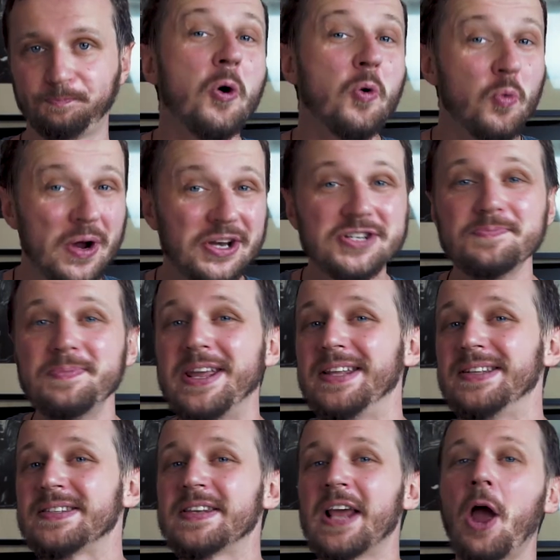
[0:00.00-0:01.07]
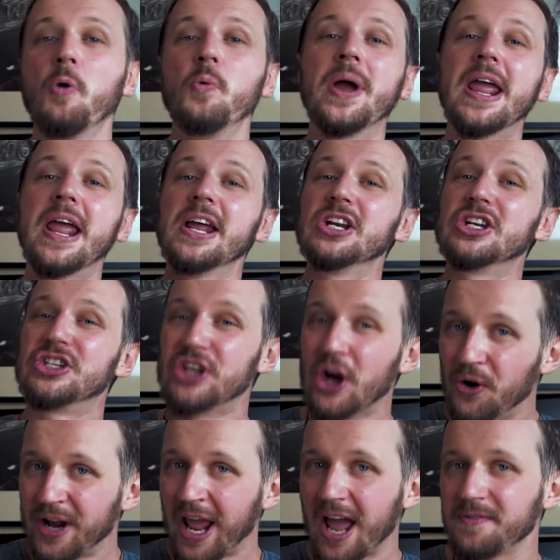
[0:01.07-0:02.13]
Which means we
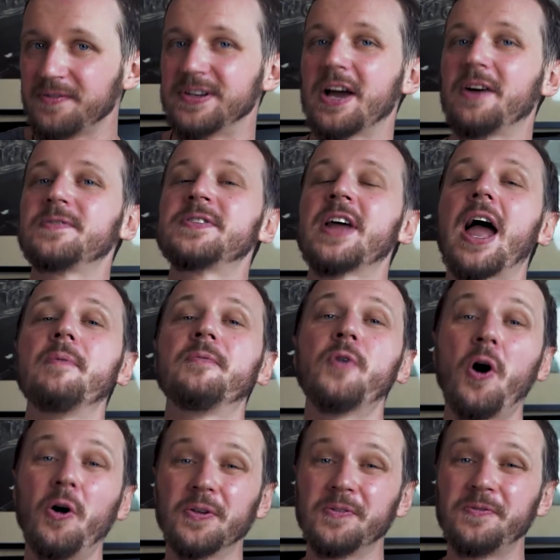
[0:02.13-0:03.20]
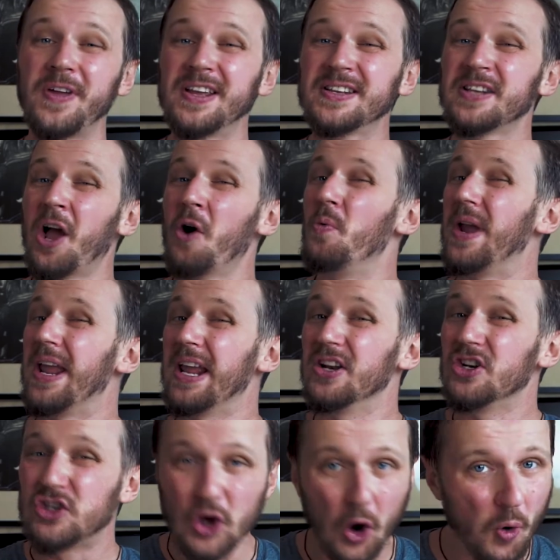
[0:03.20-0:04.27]
don't have enough time for all the things we
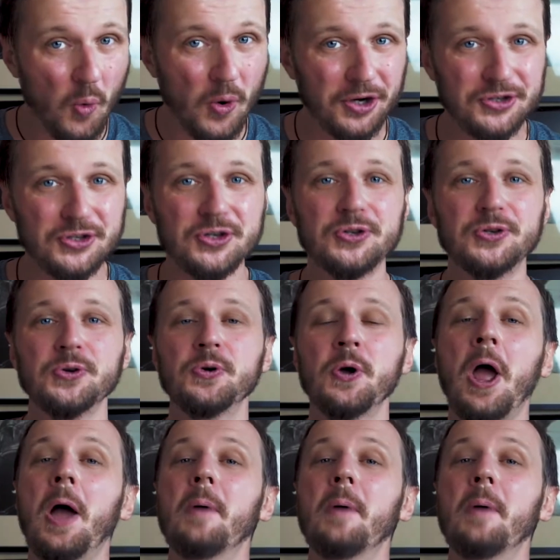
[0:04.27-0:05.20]
don't want to do,